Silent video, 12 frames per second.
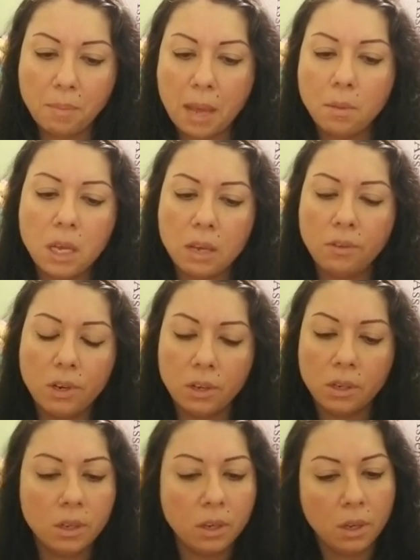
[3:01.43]
maybe
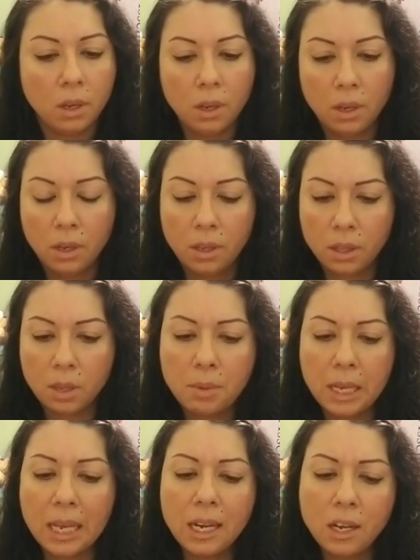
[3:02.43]
even the
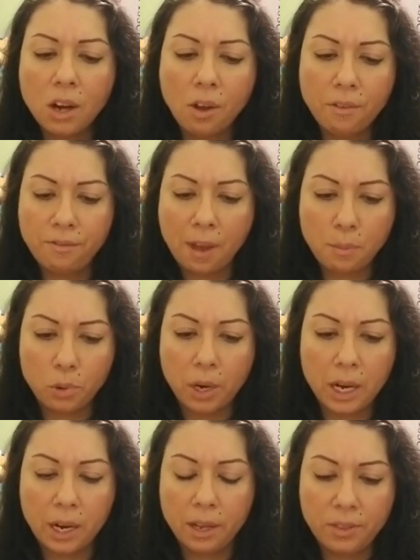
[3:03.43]
beginning of
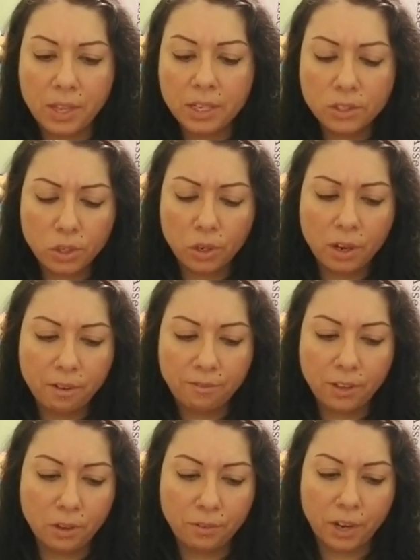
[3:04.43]
February, things are going to
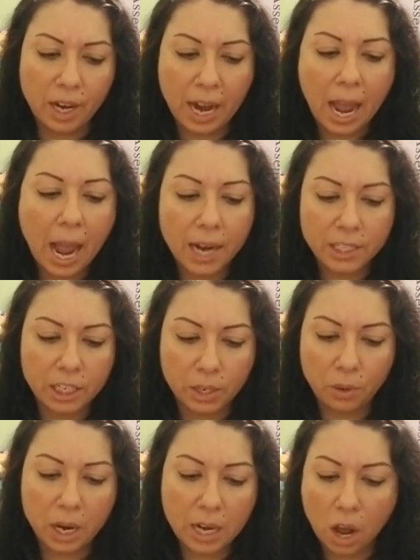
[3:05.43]
feel very
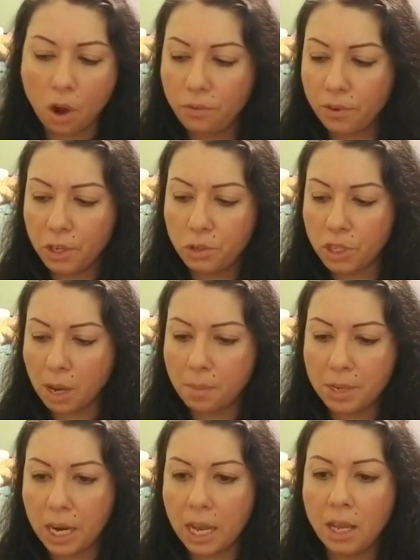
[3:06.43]
hectic right now for you,
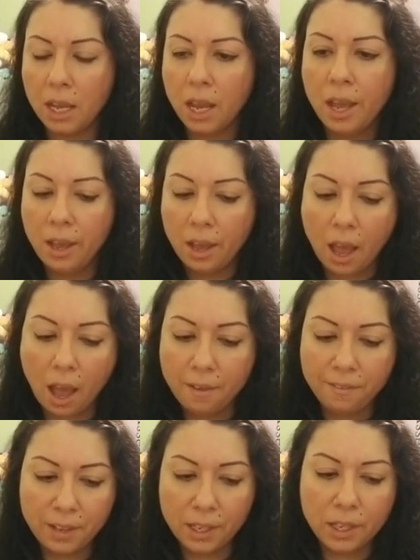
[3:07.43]
Gemini. I
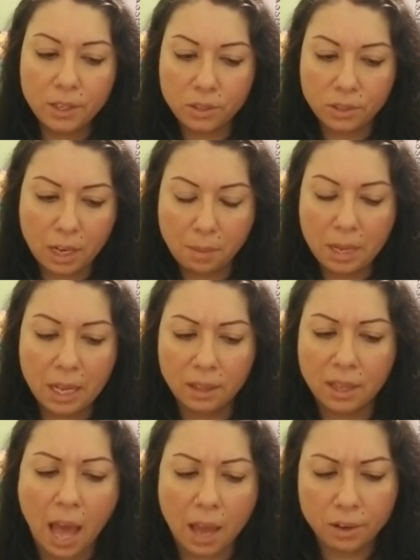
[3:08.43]
feel like there's going to be a
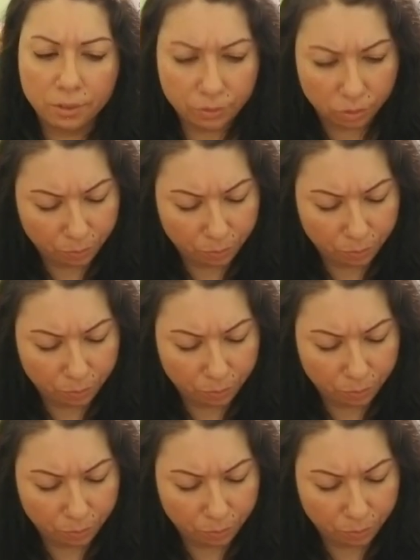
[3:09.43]
lot of